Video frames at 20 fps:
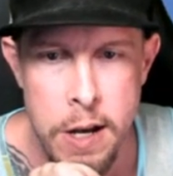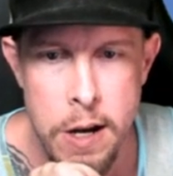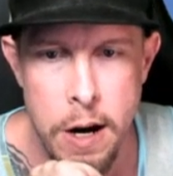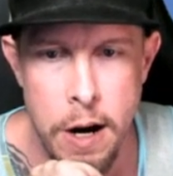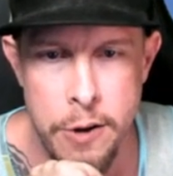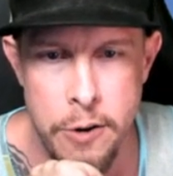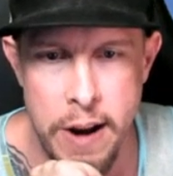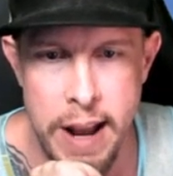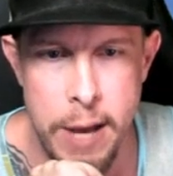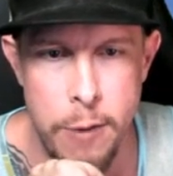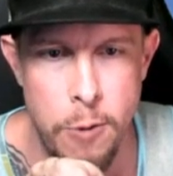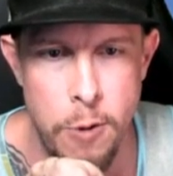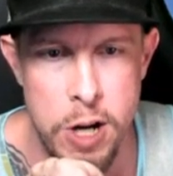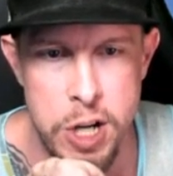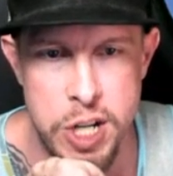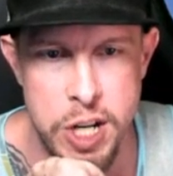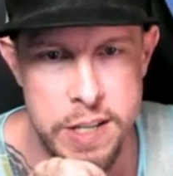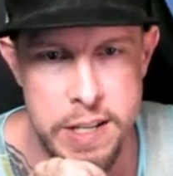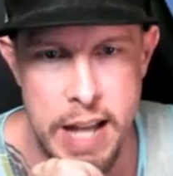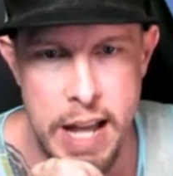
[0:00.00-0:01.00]
On her A1,
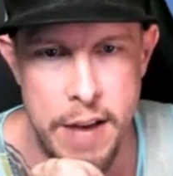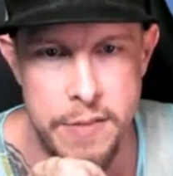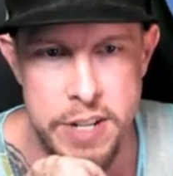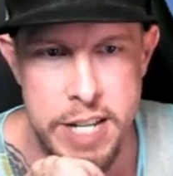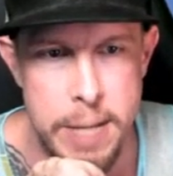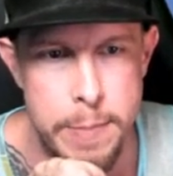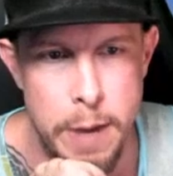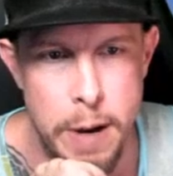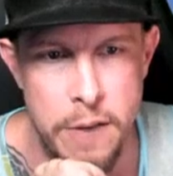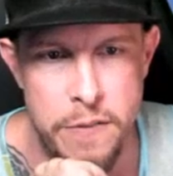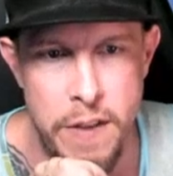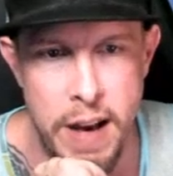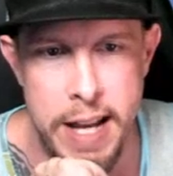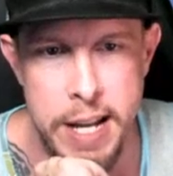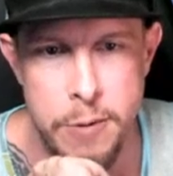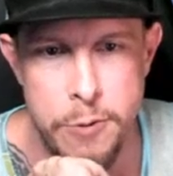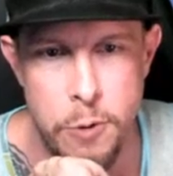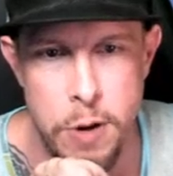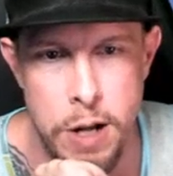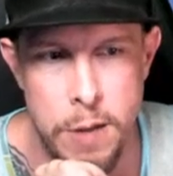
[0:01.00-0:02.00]
she doesn't have a debuff
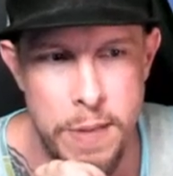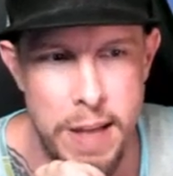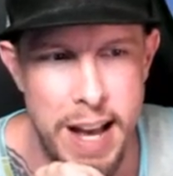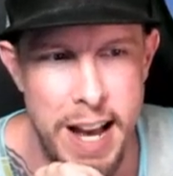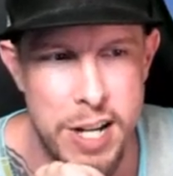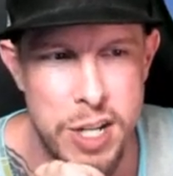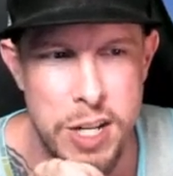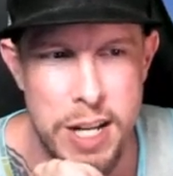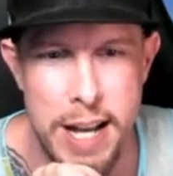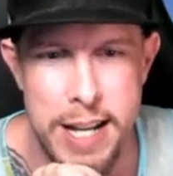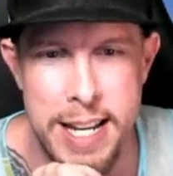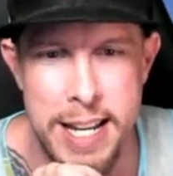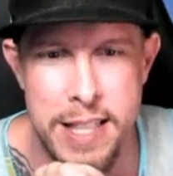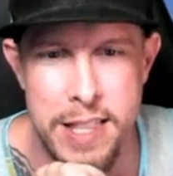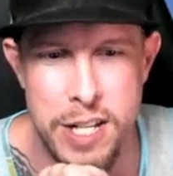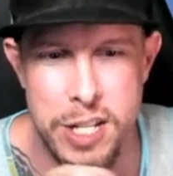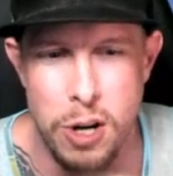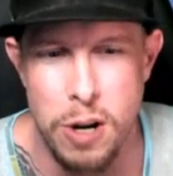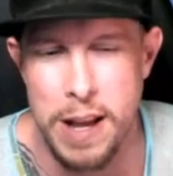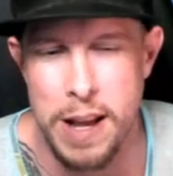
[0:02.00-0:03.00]
any. Well, actually, I need
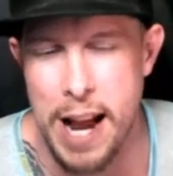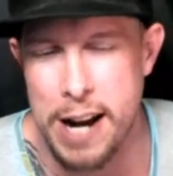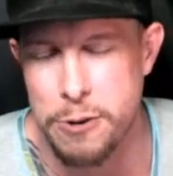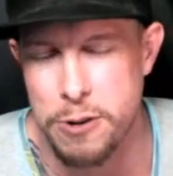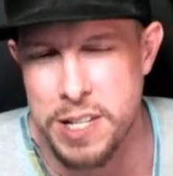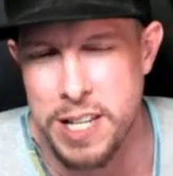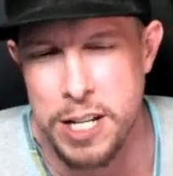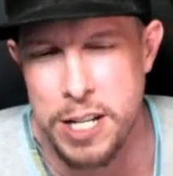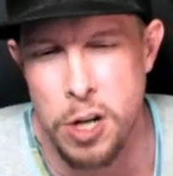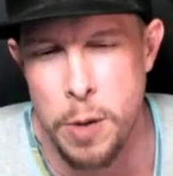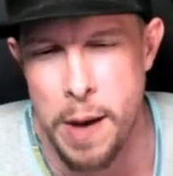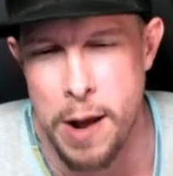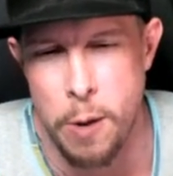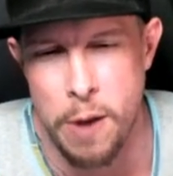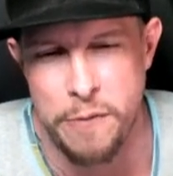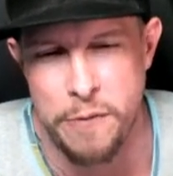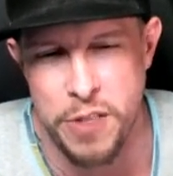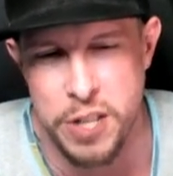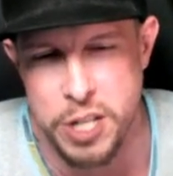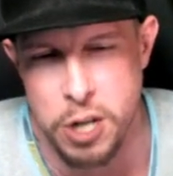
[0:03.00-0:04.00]
the accuracy no matter
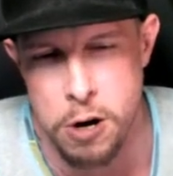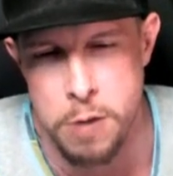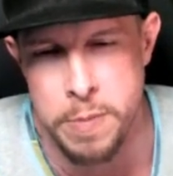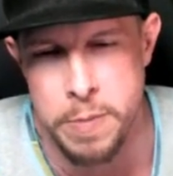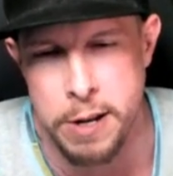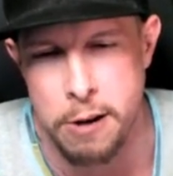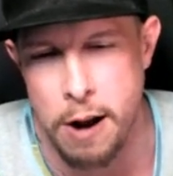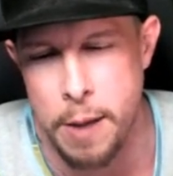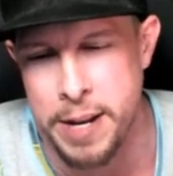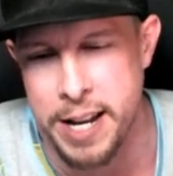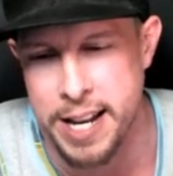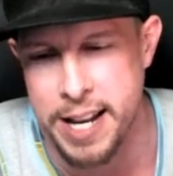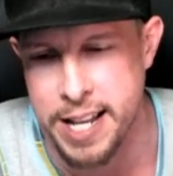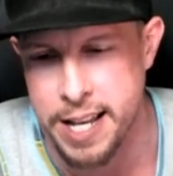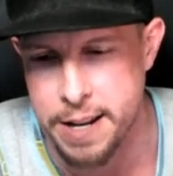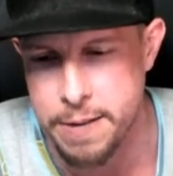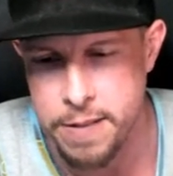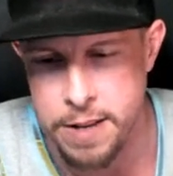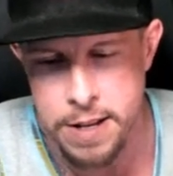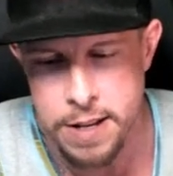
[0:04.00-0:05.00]
what for the turn meter. I'm an
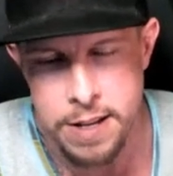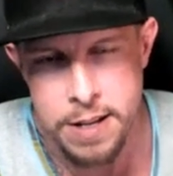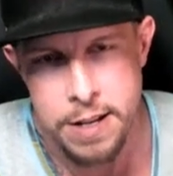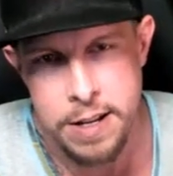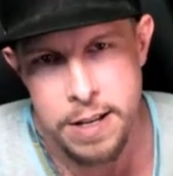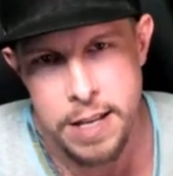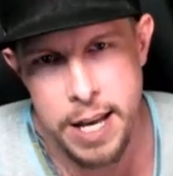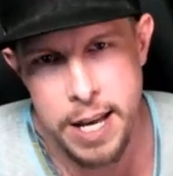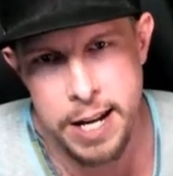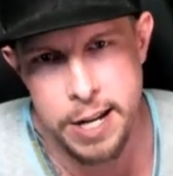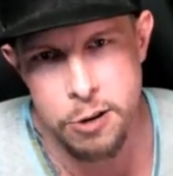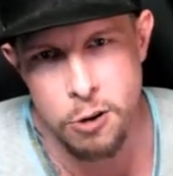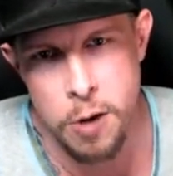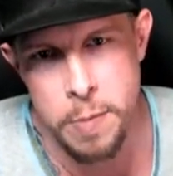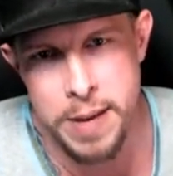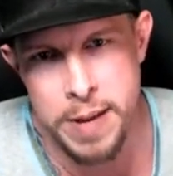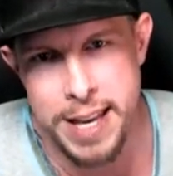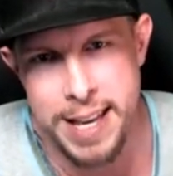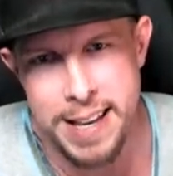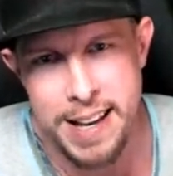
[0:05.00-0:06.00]
idiot. Ignore
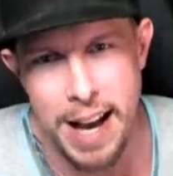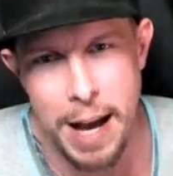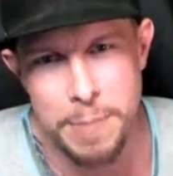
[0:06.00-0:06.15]
me.